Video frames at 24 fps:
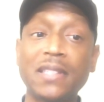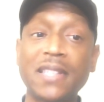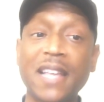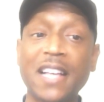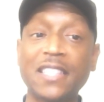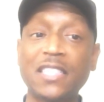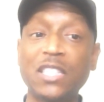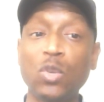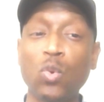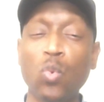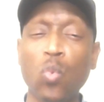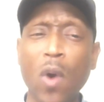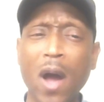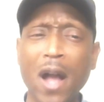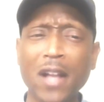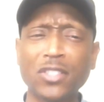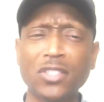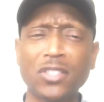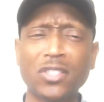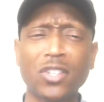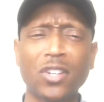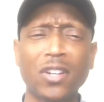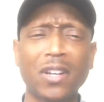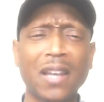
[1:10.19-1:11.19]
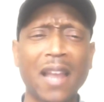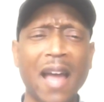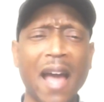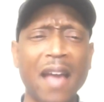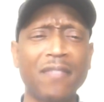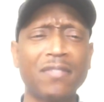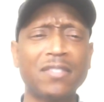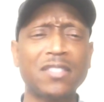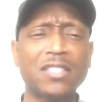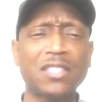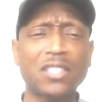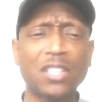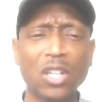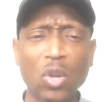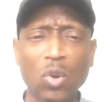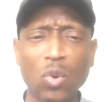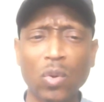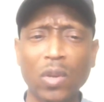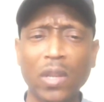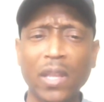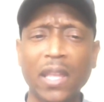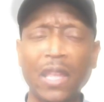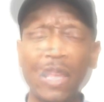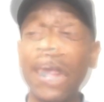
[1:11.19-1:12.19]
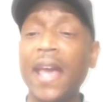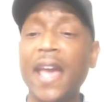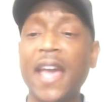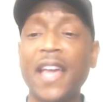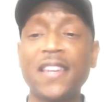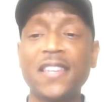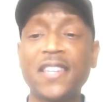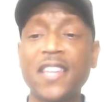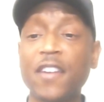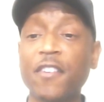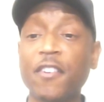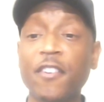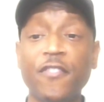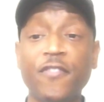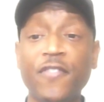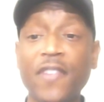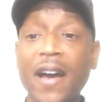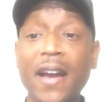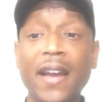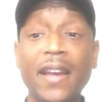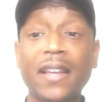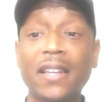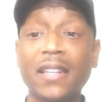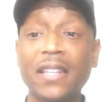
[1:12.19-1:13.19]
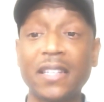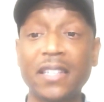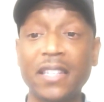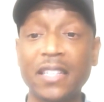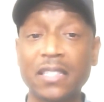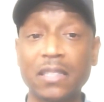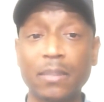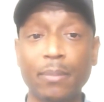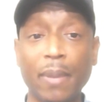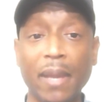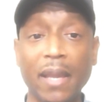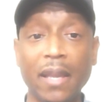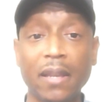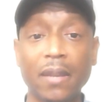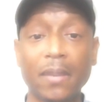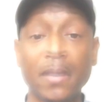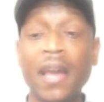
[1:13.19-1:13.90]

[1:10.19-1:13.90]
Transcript: as he watches her life slowly and terrifyingly dissipate.